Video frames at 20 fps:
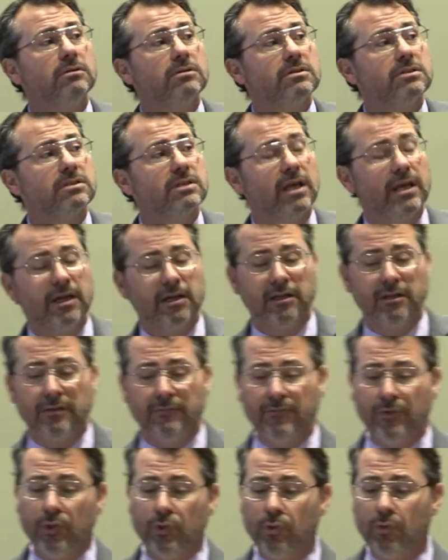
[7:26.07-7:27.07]
stay out of the
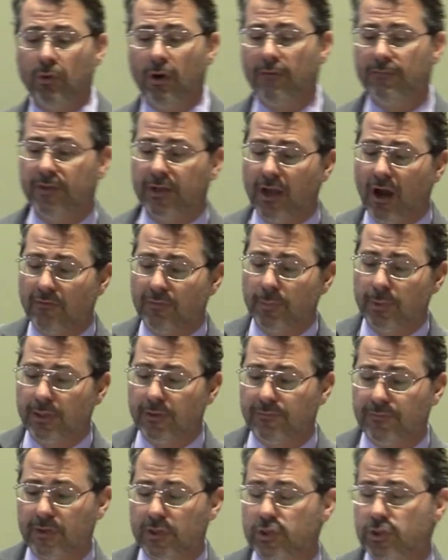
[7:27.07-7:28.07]
view of the government
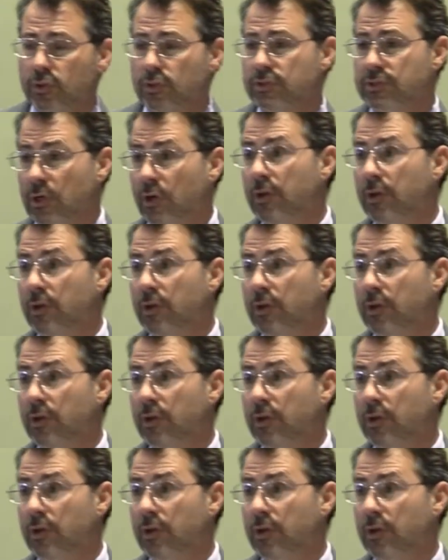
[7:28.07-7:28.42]
officials,